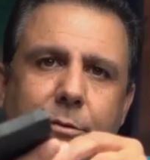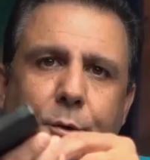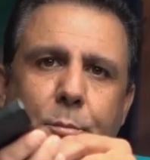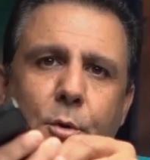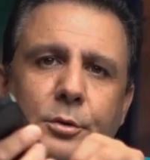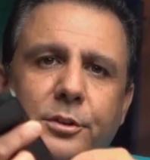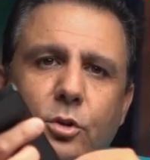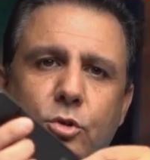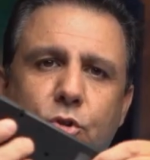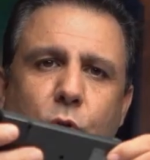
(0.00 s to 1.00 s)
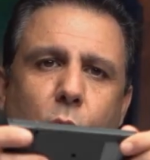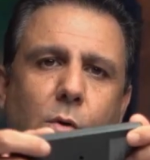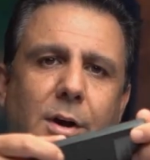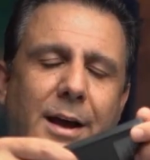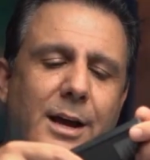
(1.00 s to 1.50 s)
The remote
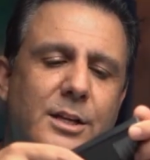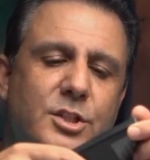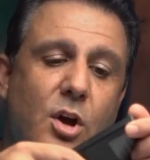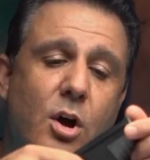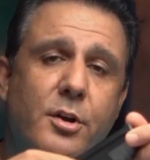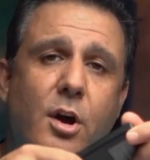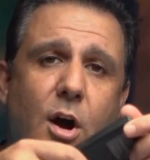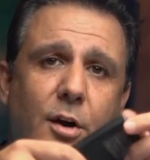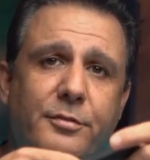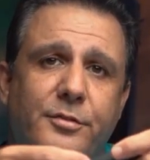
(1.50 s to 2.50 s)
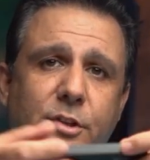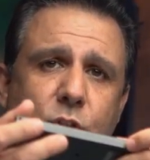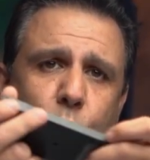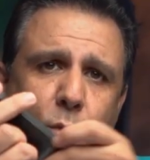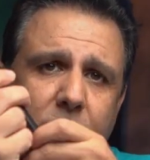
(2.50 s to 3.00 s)
control has on-off
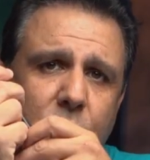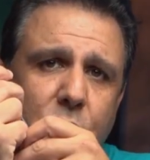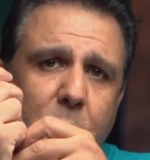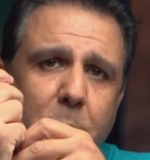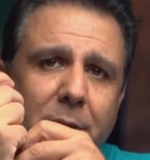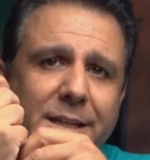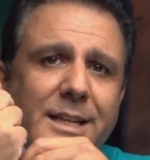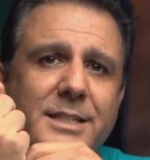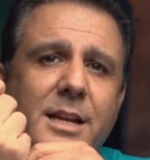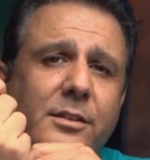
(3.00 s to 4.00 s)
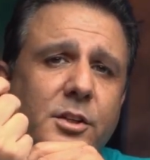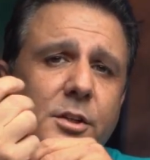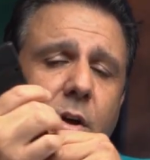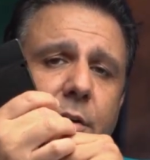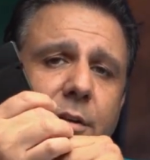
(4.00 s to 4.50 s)
switch, but it does not
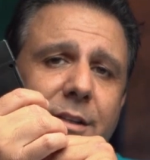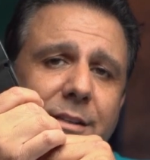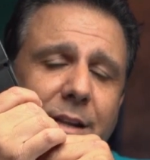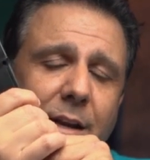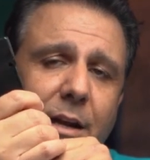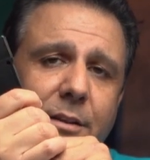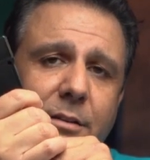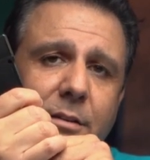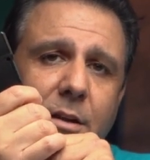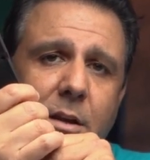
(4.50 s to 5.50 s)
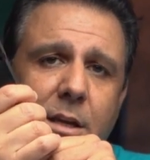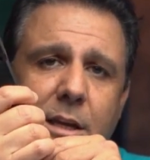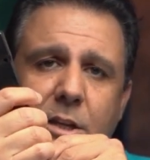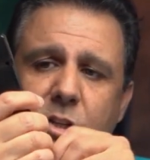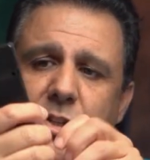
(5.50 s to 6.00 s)
turn on the light.
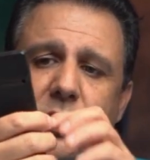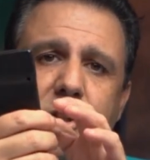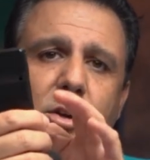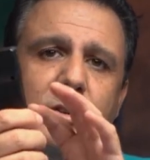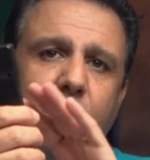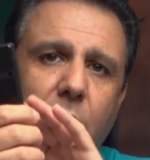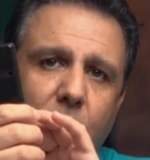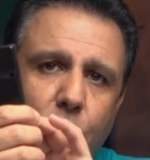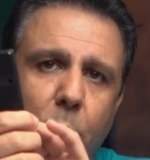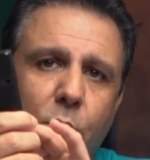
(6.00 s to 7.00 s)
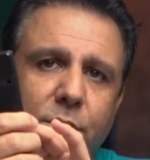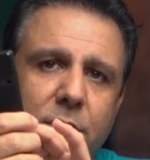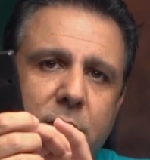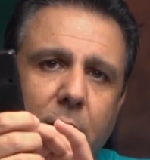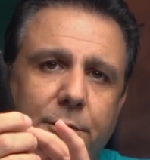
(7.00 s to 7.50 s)
It just turns on the remote
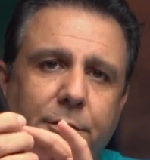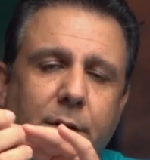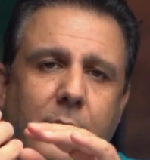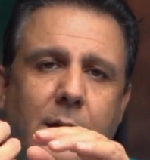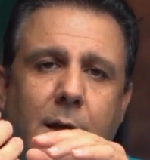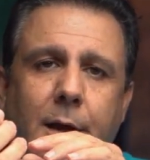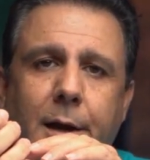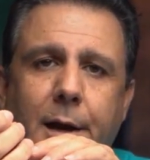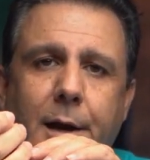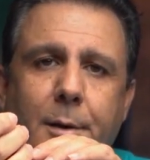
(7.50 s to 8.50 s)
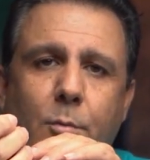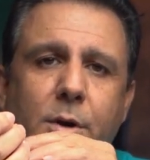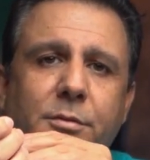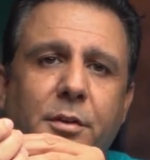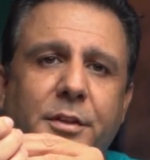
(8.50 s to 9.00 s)
itself.
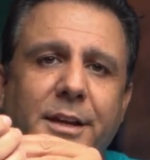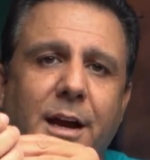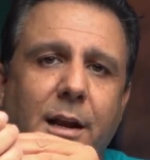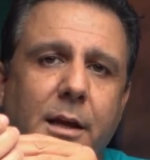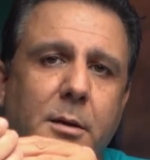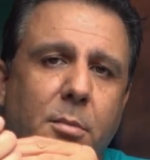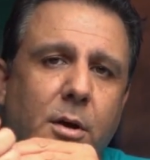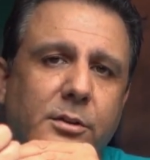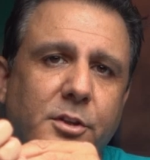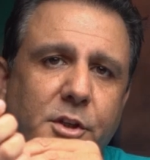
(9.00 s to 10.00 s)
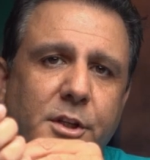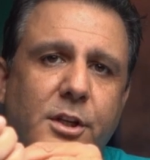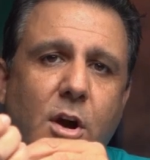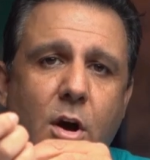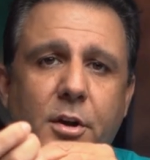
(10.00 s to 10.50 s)
One of the things I like about
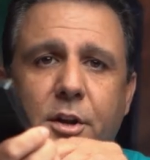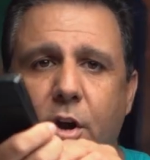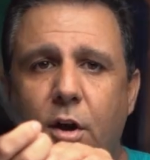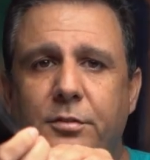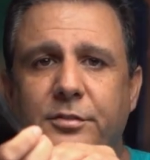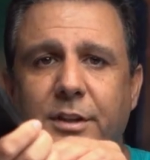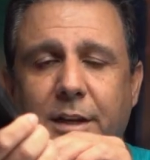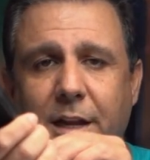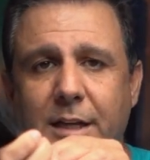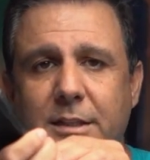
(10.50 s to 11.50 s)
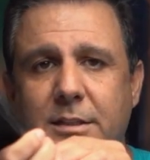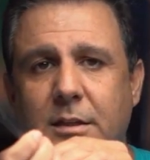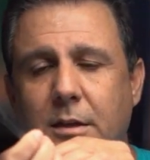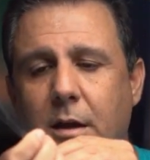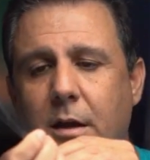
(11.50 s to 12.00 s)
turning on and off the light
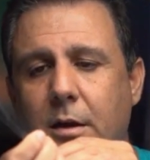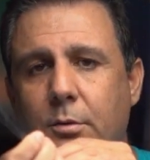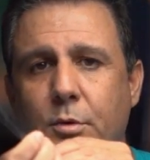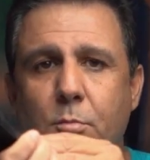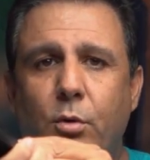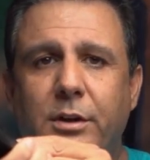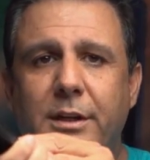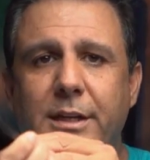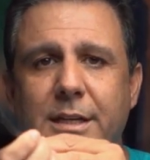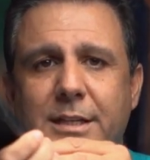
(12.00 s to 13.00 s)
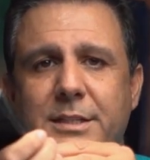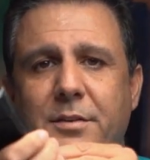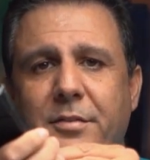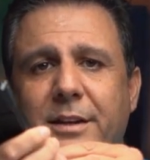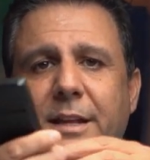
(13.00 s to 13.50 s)
remotely is
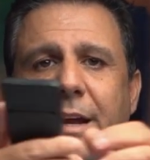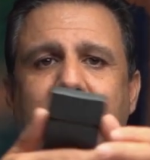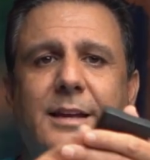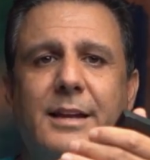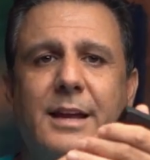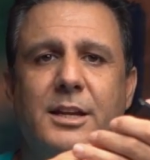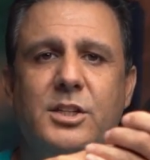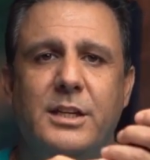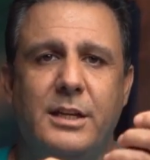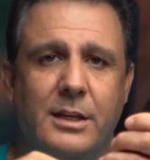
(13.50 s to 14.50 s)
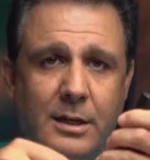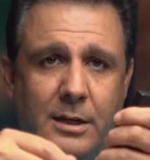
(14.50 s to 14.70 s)
the fact that I can actually